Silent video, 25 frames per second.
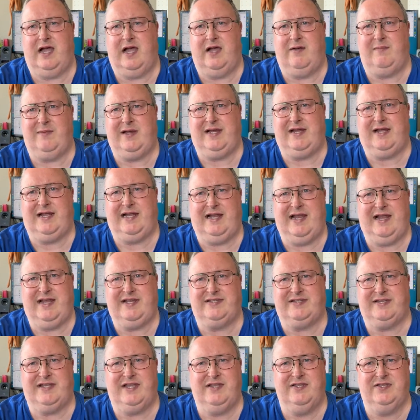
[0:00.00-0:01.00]
he
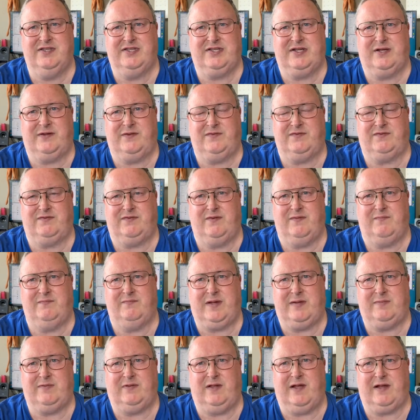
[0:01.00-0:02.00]
collects insults from
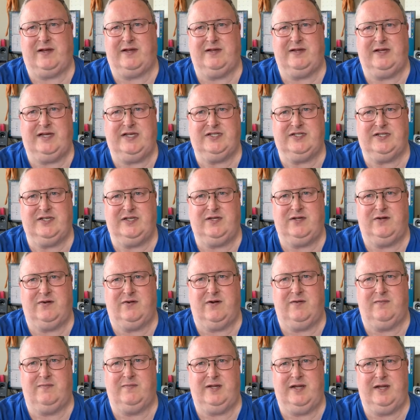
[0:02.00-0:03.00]
people like in Eastern
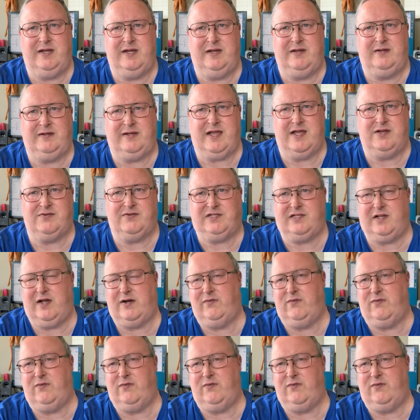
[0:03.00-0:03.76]
European countries like